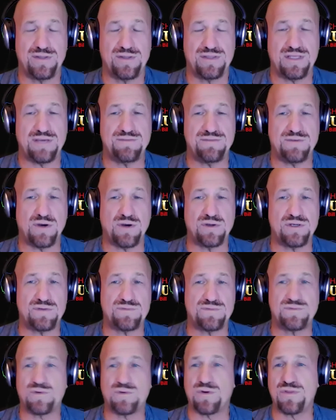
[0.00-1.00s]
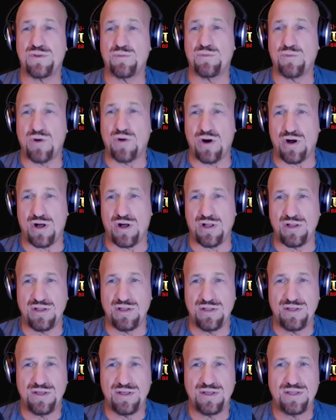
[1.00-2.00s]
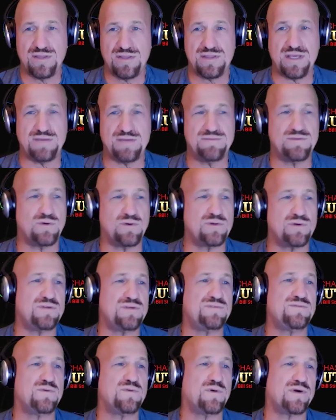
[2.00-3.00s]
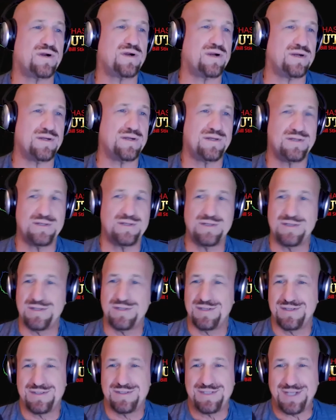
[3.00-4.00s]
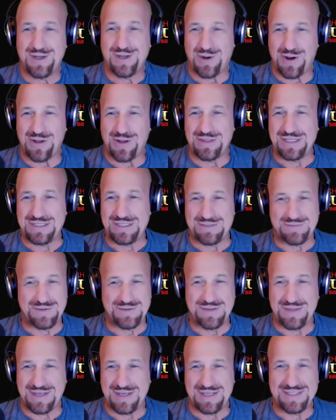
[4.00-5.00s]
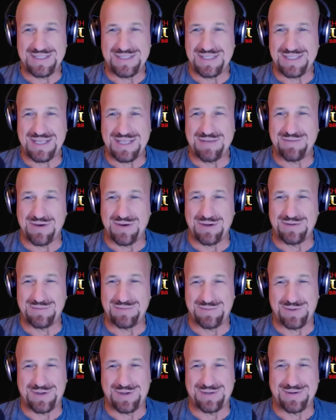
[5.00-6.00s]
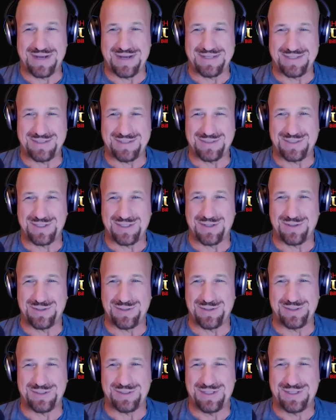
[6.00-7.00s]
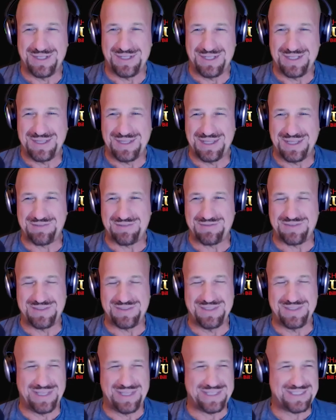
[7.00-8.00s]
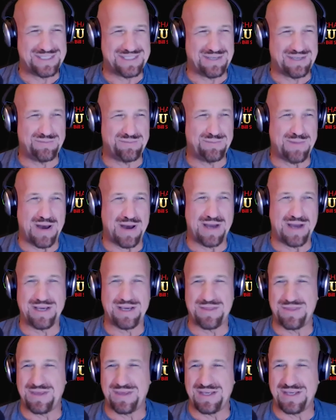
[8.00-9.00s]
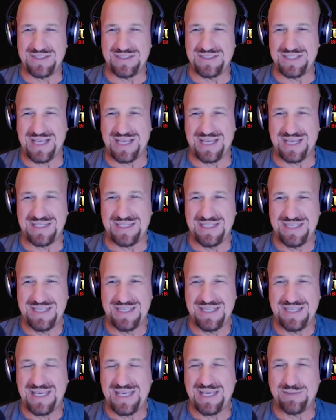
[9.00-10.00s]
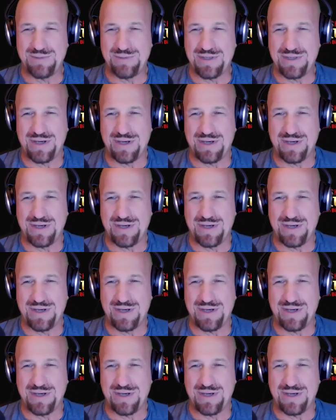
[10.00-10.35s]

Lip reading: They voted for the wall. They voted for, all the different things that they voted for, right? There's the whole list of MAGA things that he would go.